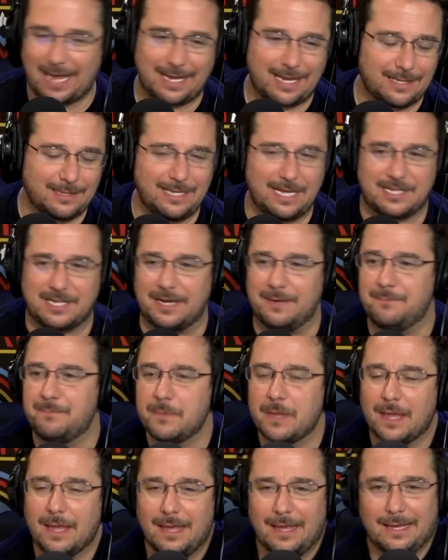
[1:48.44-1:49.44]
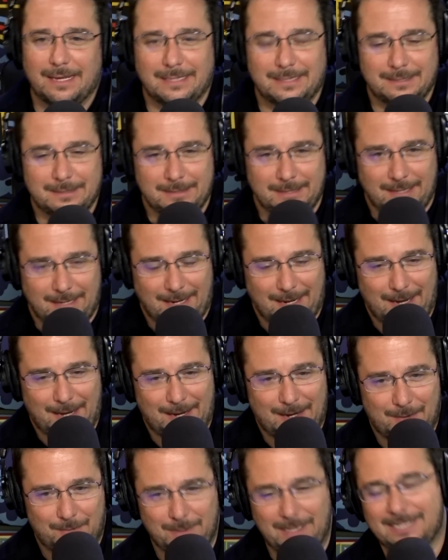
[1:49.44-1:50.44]
well,
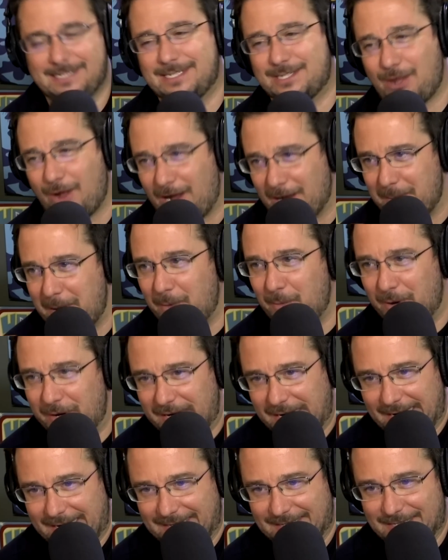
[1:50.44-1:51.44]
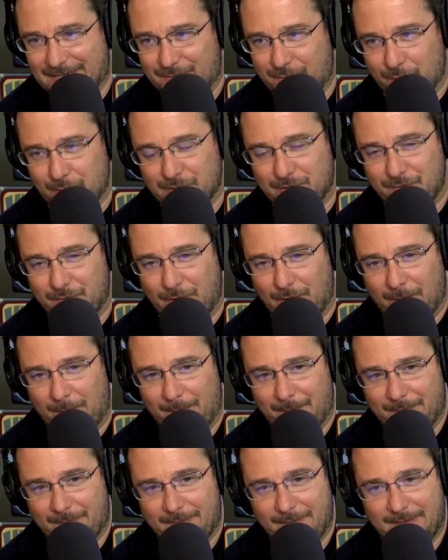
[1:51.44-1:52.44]
let's talk about what it is, first of all,
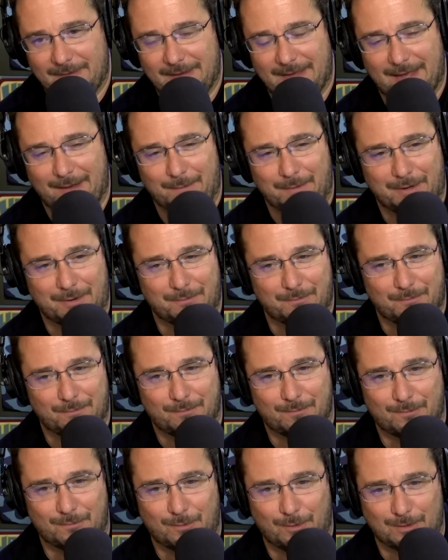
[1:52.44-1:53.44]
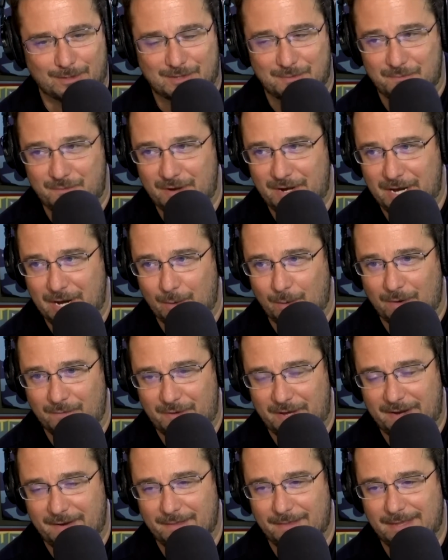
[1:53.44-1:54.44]
and we can roll some video of it.